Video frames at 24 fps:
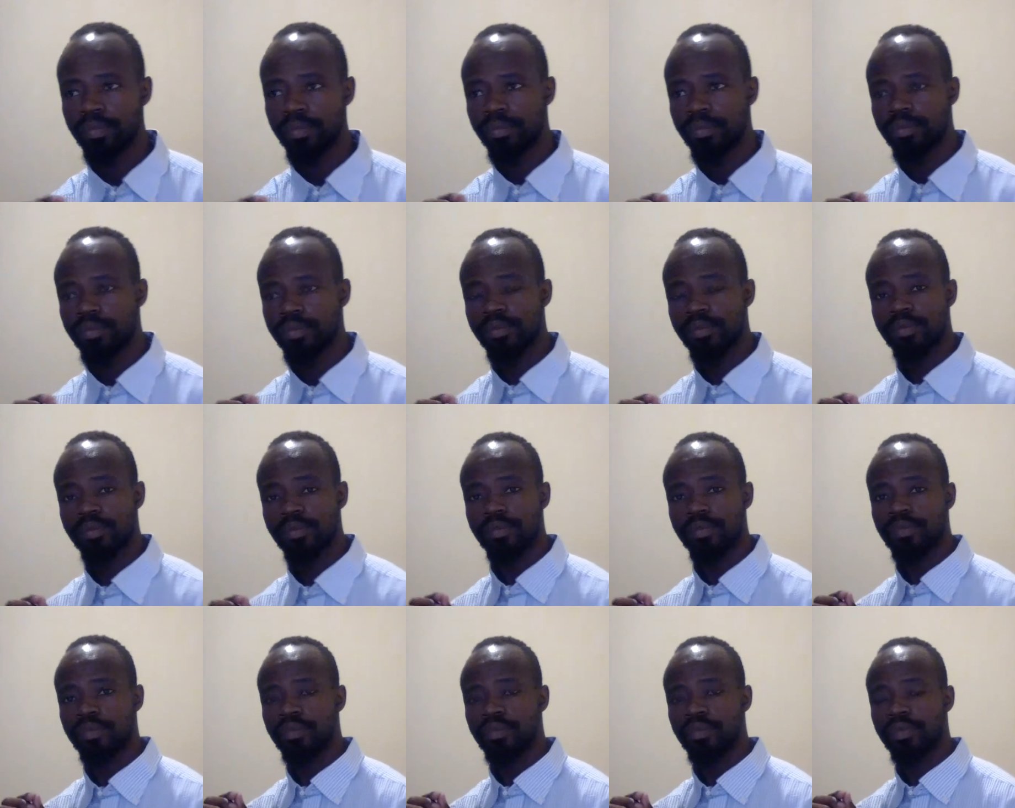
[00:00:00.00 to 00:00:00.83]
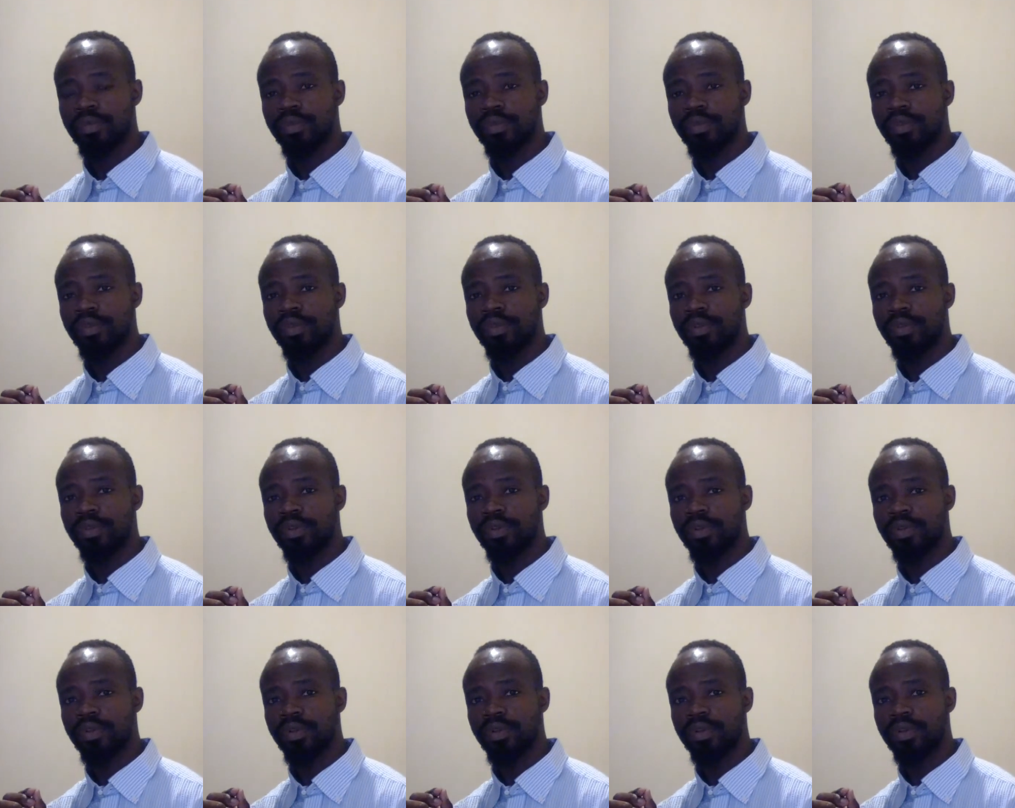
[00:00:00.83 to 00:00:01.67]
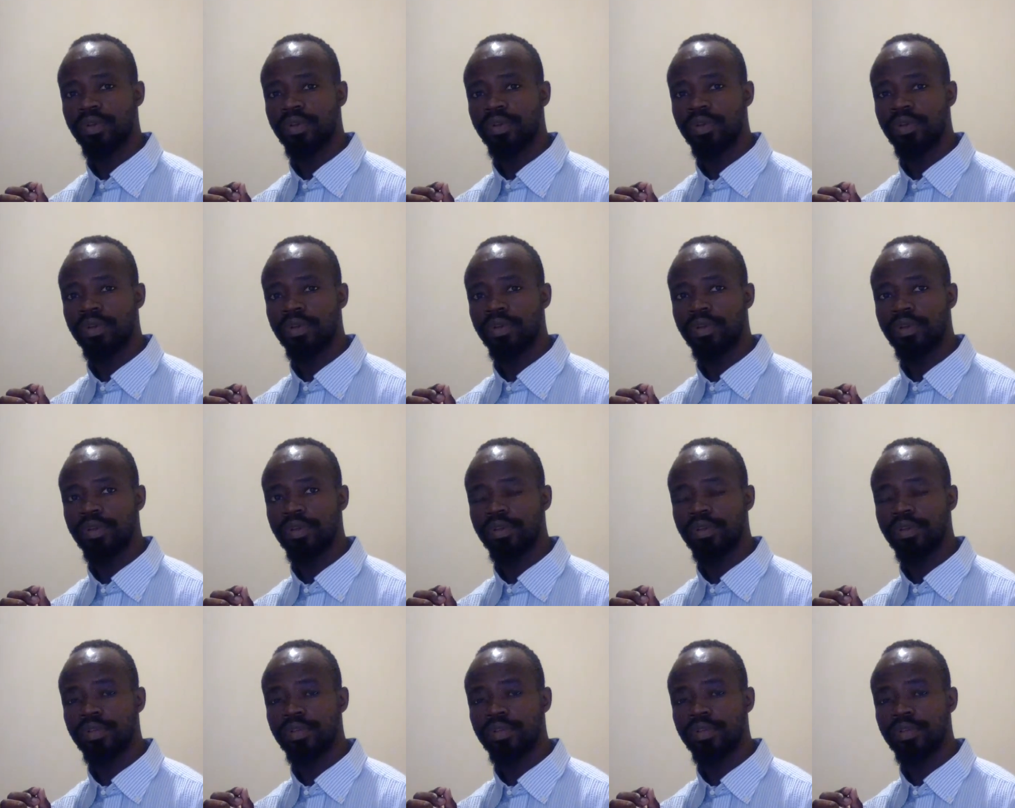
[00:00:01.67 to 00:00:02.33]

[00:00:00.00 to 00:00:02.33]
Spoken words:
Nobody speaks.